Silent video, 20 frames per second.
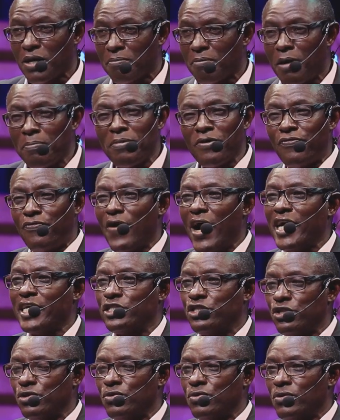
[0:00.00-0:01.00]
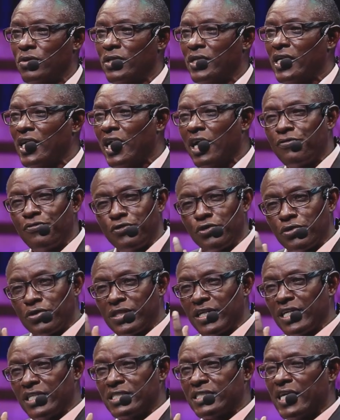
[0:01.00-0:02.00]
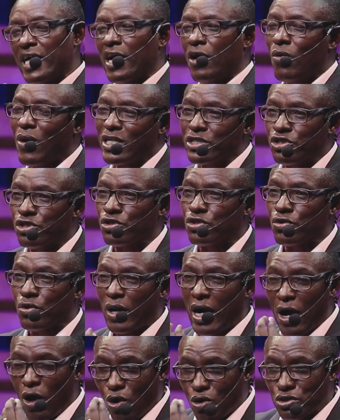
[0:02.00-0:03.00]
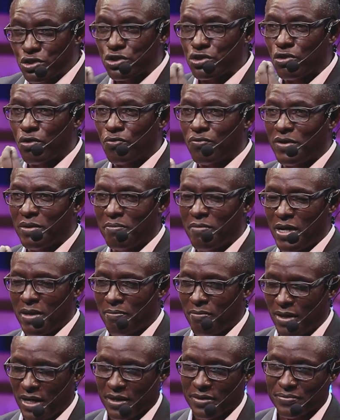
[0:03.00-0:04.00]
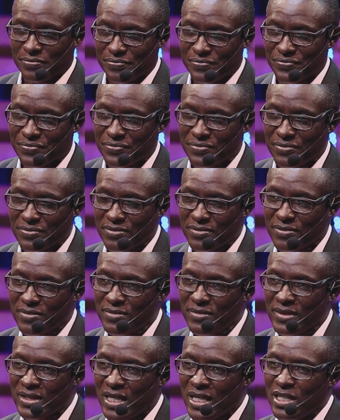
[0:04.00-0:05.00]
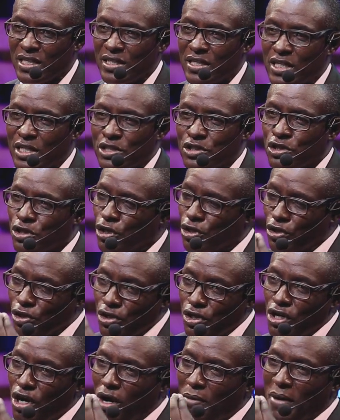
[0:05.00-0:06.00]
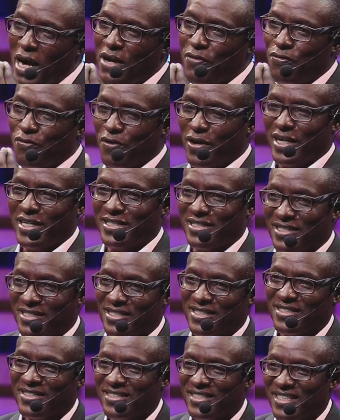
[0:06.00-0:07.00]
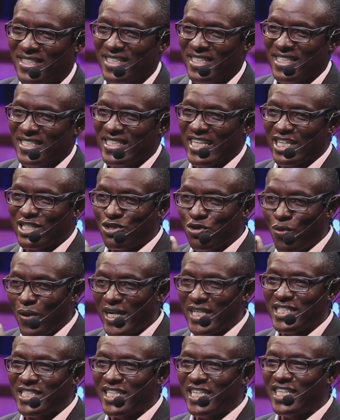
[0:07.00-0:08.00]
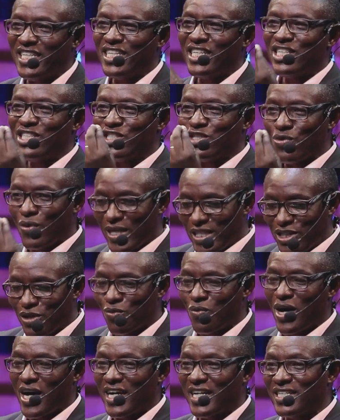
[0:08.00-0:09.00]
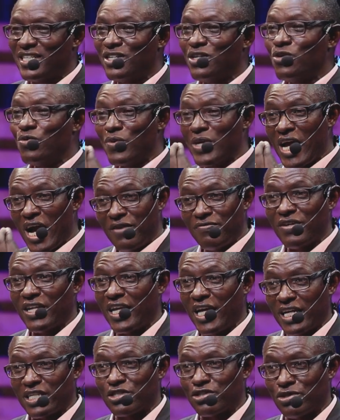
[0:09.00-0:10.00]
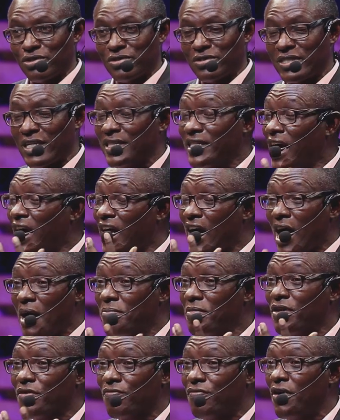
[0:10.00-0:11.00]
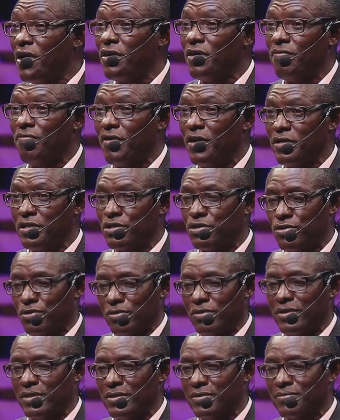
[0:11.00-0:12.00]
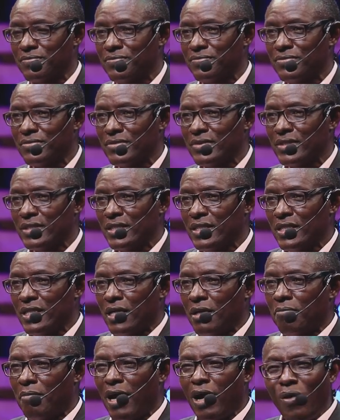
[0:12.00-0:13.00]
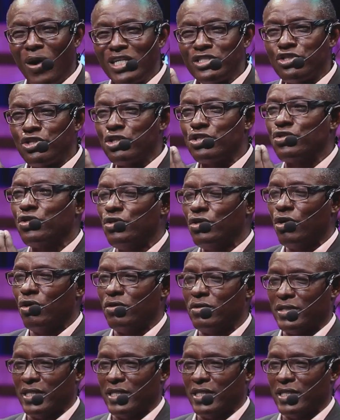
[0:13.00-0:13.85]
But before I do, a few things that I want you to also remember. Do you know, my friends, that 2021, we have elections, and they're coming very, very soon. But I want you to know